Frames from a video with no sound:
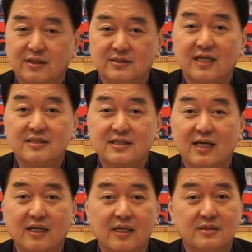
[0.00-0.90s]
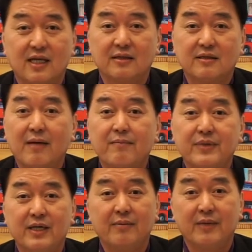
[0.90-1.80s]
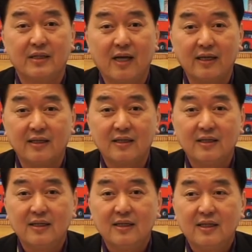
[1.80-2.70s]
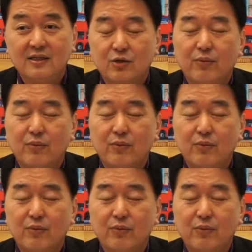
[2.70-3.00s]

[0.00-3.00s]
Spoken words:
the sunset is at 10 p.m. at night. So